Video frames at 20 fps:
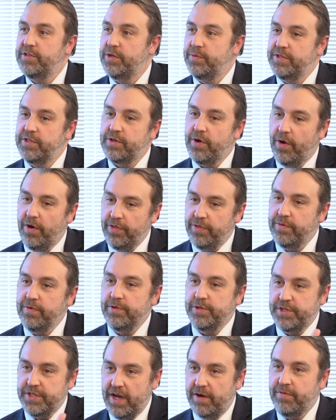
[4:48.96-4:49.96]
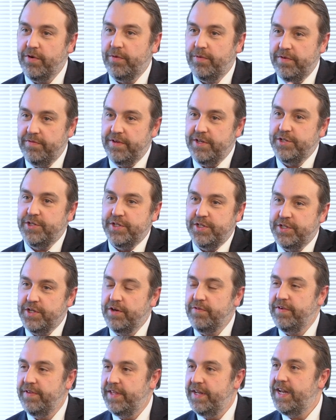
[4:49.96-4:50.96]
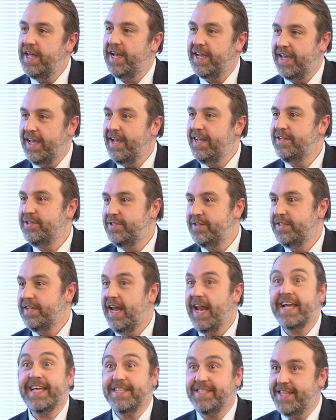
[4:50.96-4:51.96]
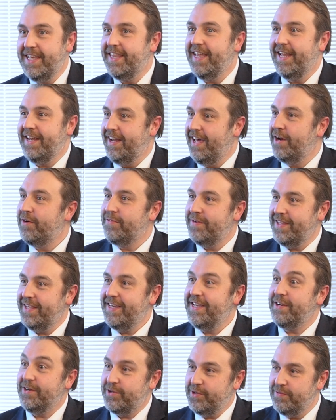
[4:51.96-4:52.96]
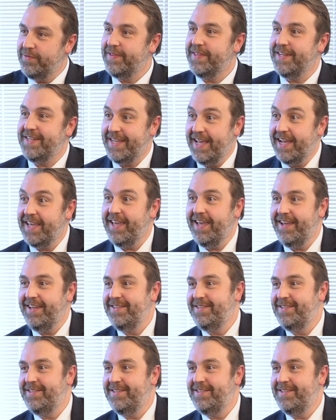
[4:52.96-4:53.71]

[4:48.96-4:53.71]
So it's gone through several revisions over the decades. And I can say that, not over the years, over the decades.